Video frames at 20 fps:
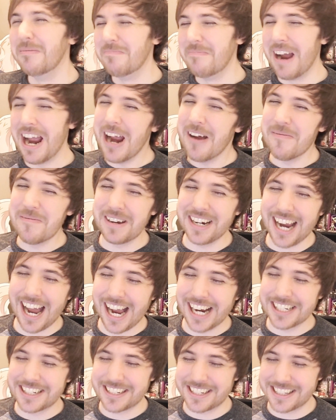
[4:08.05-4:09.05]
Maybe
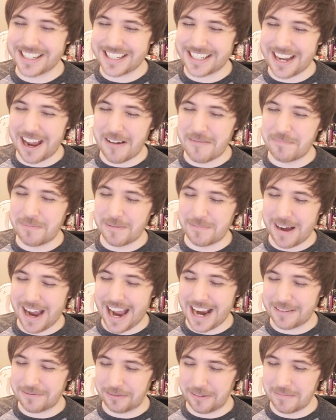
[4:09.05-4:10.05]
I should step
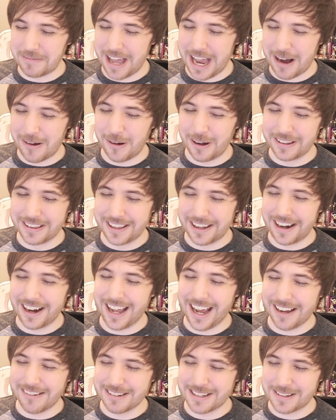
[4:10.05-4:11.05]
back from that one there.
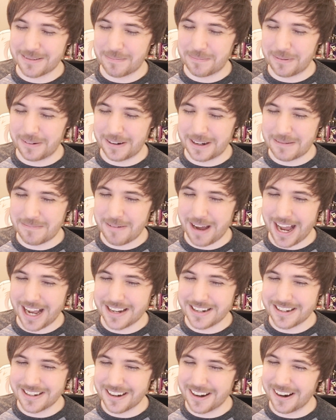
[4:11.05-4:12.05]
That was a pretty
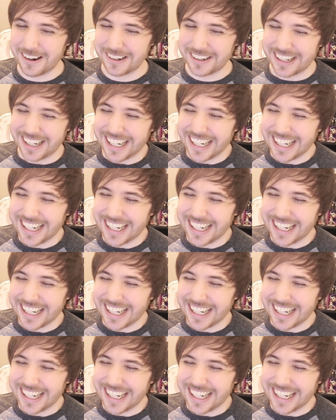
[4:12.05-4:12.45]
bad joke.